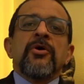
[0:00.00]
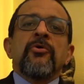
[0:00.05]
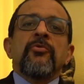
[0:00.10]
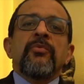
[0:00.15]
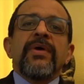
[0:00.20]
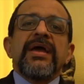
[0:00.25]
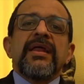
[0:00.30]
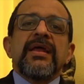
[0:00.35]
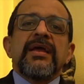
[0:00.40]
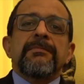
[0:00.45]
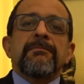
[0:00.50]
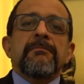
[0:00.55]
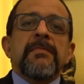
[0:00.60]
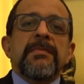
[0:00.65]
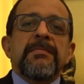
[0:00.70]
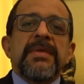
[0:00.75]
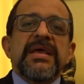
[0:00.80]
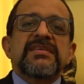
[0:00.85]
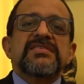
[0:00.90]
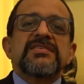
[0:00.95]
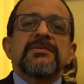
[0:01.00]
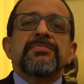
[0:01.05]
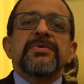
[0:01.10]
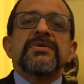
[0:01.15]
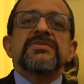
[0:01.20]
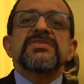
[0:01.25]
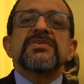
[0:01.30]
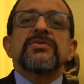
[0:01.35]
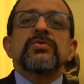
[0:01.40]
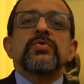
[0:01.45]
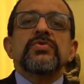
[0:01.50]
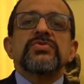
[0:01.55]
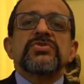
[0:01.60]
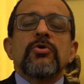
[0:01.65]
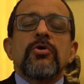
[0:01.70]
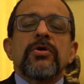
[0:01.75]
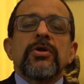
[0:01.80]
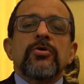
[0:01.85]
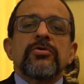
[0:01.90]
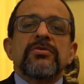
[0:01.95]
where it mimics a person who's
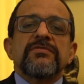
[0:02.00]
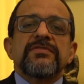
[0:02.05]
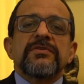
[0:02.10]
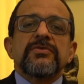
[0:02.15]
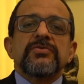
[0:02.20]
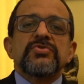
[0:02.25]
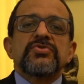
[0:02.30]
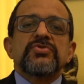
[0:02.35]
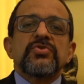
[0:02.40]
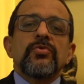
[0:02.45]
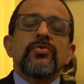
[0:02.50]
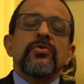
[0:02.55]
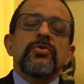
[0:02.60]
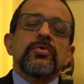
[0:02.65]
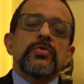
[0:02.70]
gone out of control,